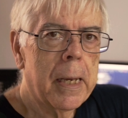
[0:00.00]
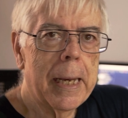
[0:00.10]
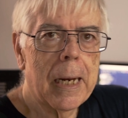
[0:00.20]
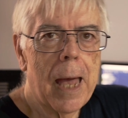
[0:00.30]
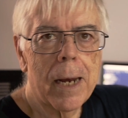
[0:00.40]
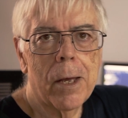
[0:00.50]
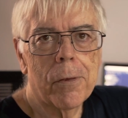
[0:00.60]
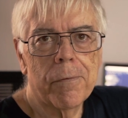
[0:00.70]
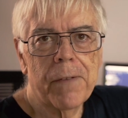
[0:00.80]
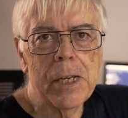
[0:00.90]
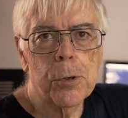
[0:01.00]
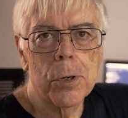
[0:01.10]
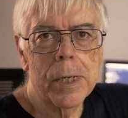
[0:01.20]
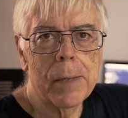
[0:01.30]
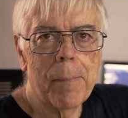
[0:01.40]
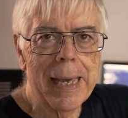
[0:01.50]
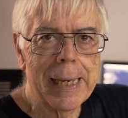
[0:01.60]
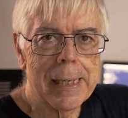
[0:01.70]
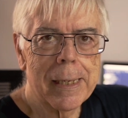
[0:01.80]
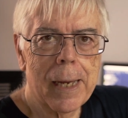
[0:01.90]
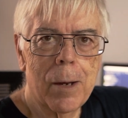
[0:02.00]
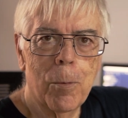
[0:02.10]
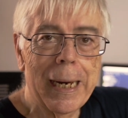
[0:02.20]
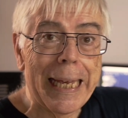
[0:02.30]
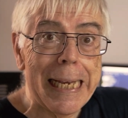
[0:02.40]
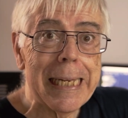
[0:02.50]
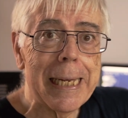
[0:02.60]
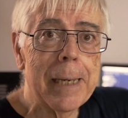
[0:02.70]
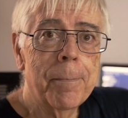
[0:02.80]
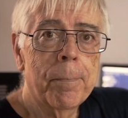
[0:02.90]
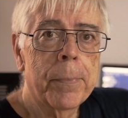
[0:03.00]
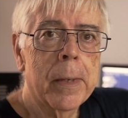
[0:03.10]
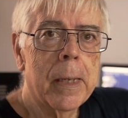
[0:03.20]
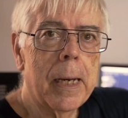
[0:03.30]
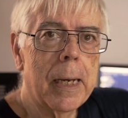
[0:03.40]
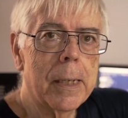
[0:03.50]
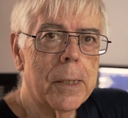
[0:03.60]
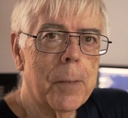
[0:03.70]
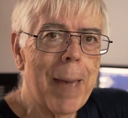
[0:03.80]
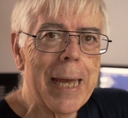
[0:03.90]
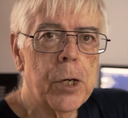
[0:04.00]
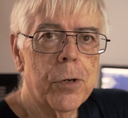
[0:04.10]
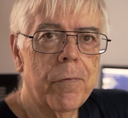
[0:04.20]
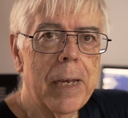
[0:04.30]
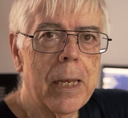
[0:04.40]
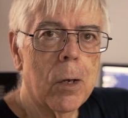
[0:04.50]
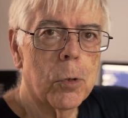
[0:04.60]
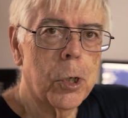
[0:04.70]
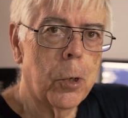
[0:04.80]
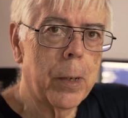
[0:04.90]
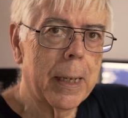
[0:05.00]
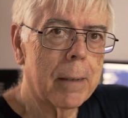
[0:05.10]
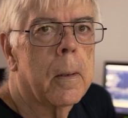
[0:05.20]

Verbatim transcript: and a lot of other features that make it uh, really easy uh, to manage your video shooting.